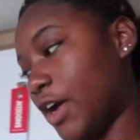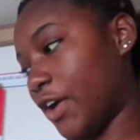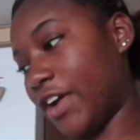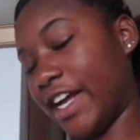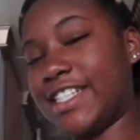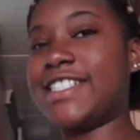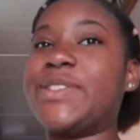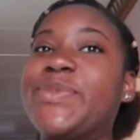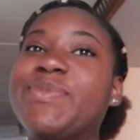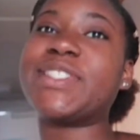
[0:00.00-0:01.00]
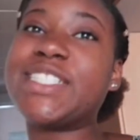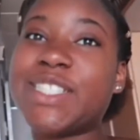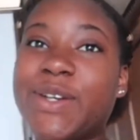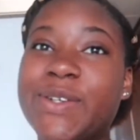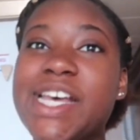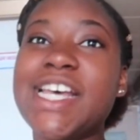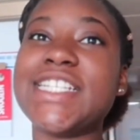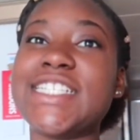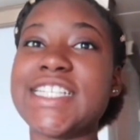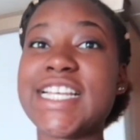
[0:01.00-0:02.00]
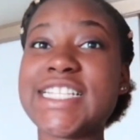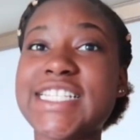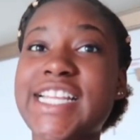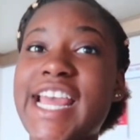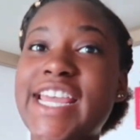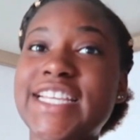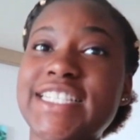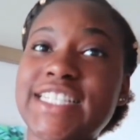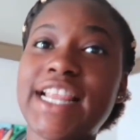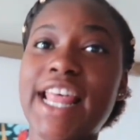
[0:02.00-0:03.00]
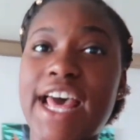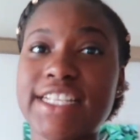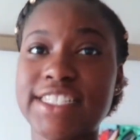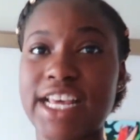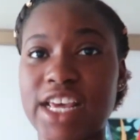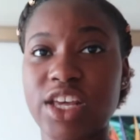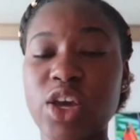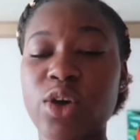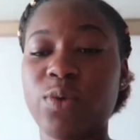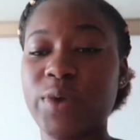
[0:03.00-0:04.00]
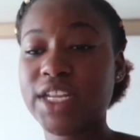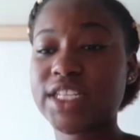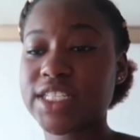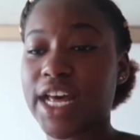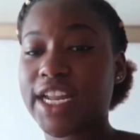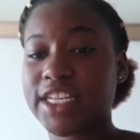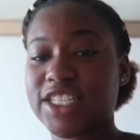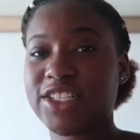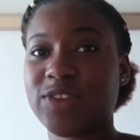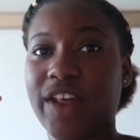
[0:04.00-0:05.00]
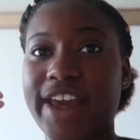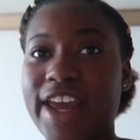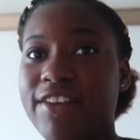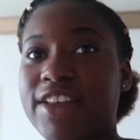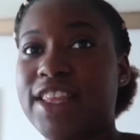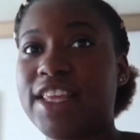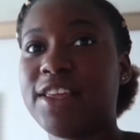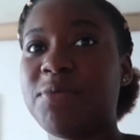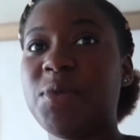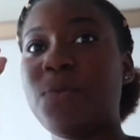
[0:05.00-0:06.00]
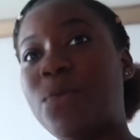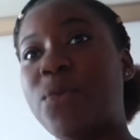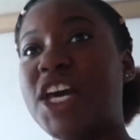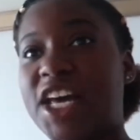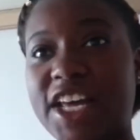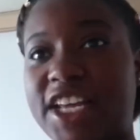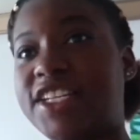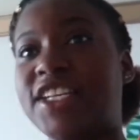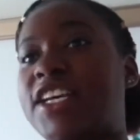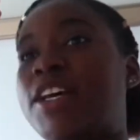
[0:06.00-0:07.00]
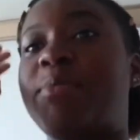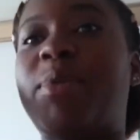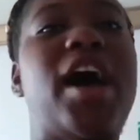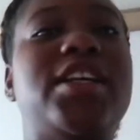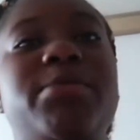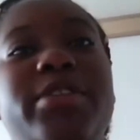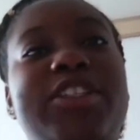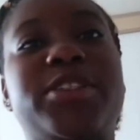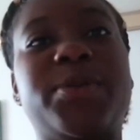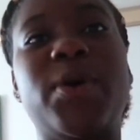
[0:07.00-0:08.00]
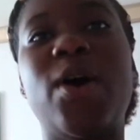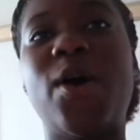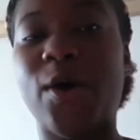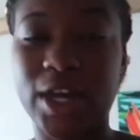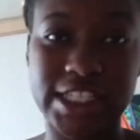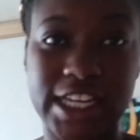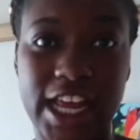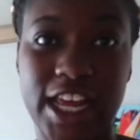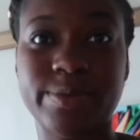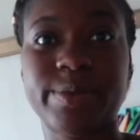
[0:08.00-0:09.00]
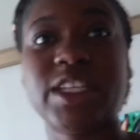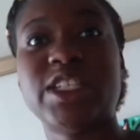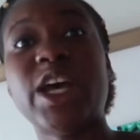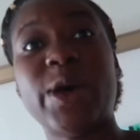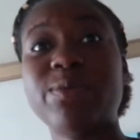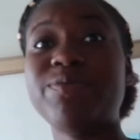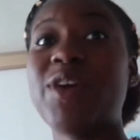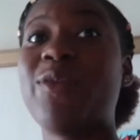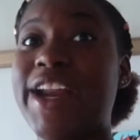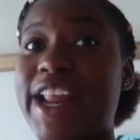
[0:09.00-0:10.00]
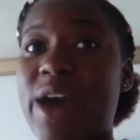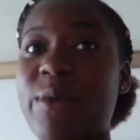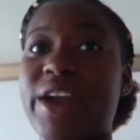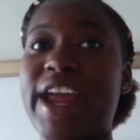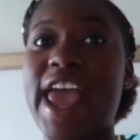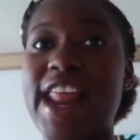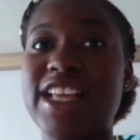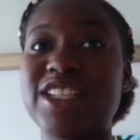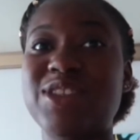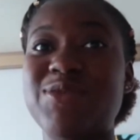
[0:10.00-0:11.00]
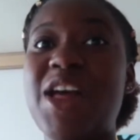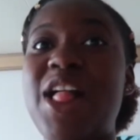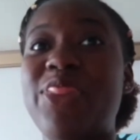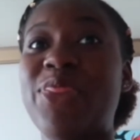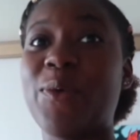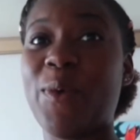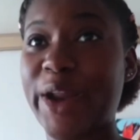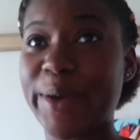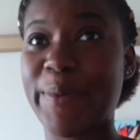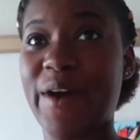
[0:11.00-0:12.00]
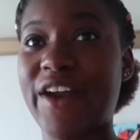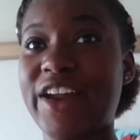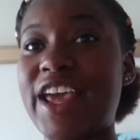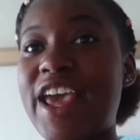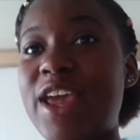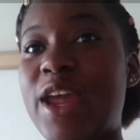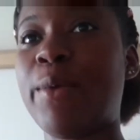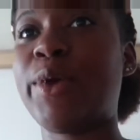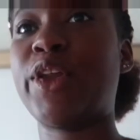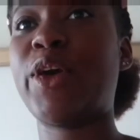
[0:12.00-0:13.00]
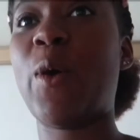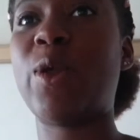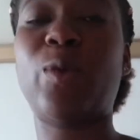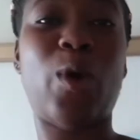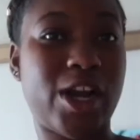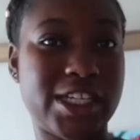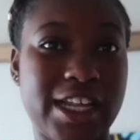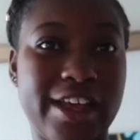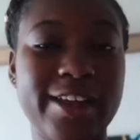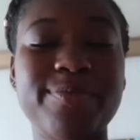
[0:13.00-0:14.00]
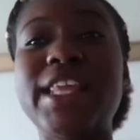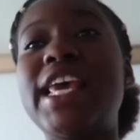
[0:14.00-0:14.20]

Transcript: All right. So since today is the last day, we decided to do like everything we could possibly do on today. So right now we're heading to the water park and we're gonna go on the water slide.